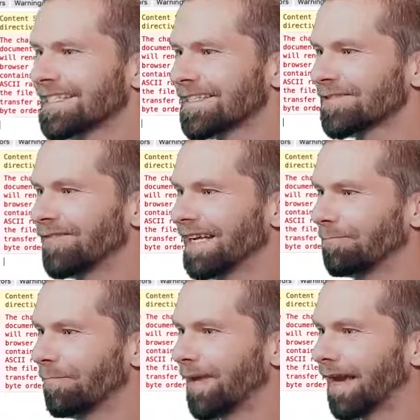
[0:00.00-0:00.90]

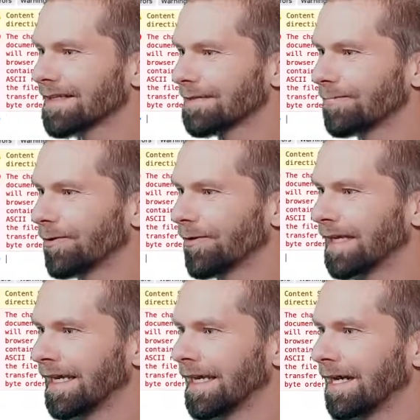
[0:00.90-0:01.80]
fighting back at some point.
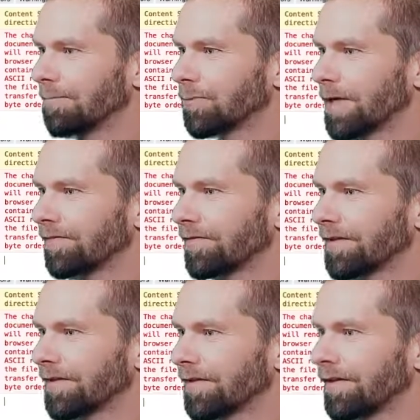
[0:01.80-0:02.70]
But we have here
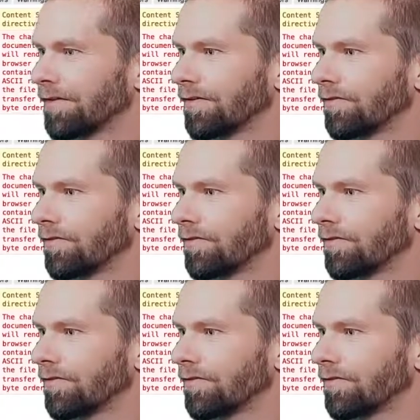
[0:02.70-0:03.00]
the